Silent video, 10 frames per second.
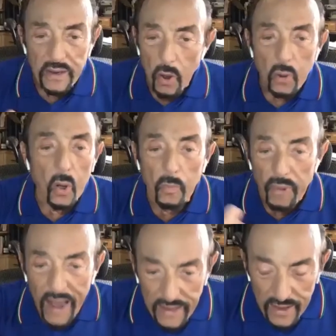don't go
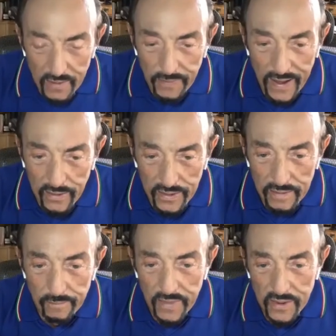bragging about
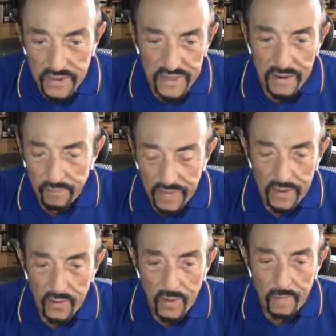it, because
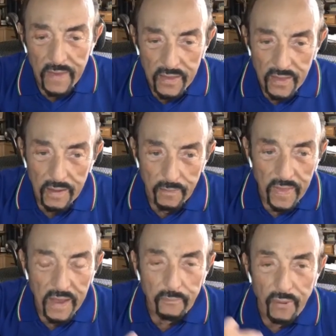then
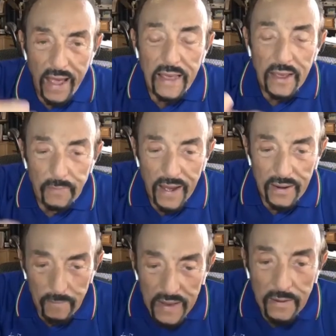bragging about
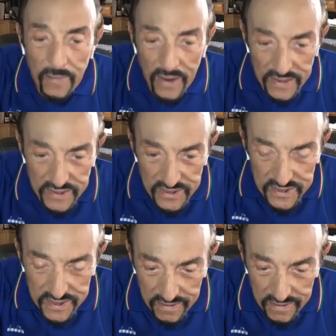it minimizes